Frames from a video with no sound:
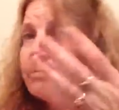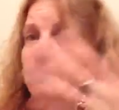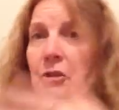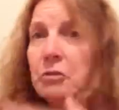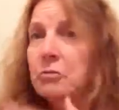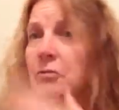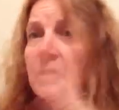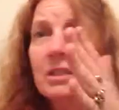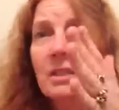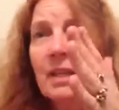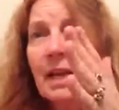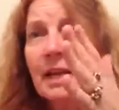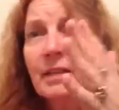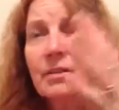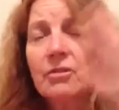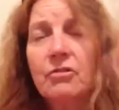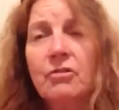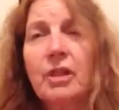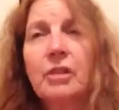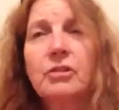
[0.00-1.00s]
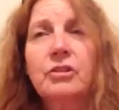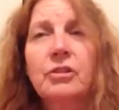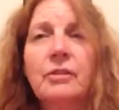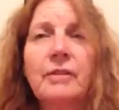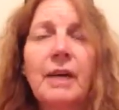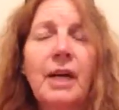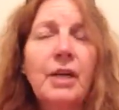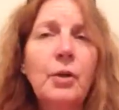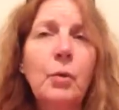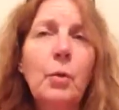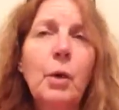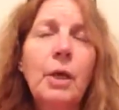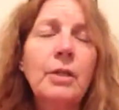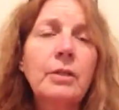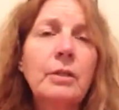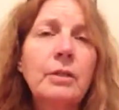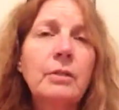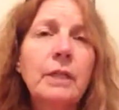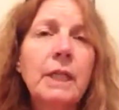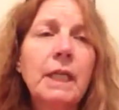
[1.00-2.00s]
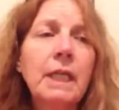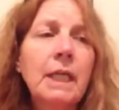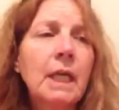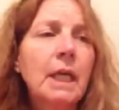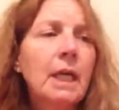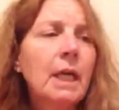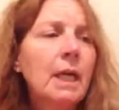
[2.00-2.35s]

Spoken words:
You decide the structure of how you want to do it.